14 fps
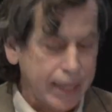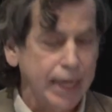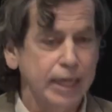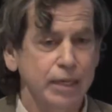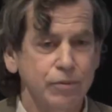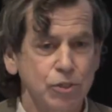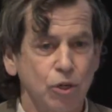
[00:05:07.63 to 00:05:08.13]

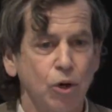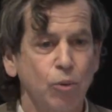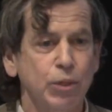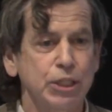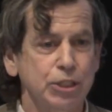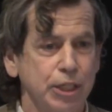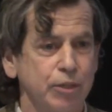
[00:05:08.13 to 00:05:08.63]
And if so,
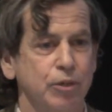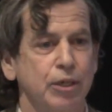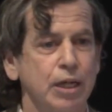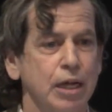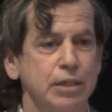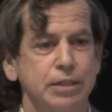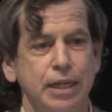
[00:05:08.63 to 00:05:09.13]
we share their
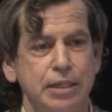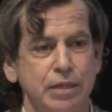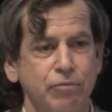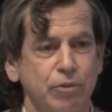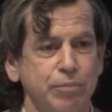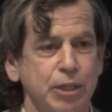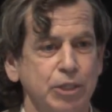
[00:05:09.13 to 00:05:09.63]
contact
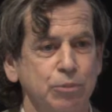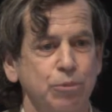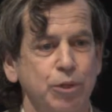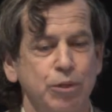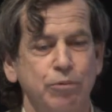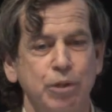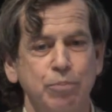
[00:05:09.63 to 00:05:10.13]
information
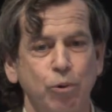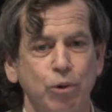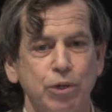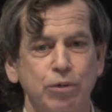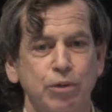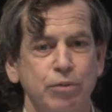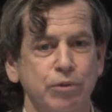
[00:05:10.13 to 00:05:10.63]
with the
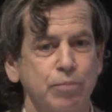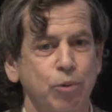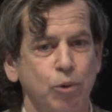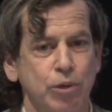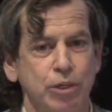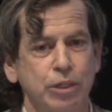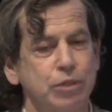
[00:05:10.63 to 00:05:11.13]
reporter, and the
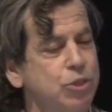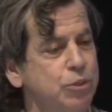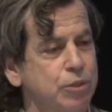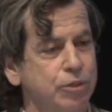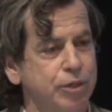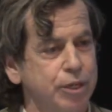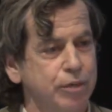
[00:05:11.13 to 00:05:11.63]
reporter can do
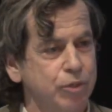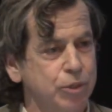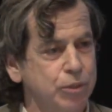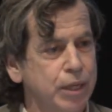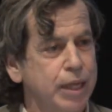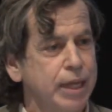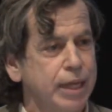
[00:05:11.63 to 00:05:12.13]
their interview,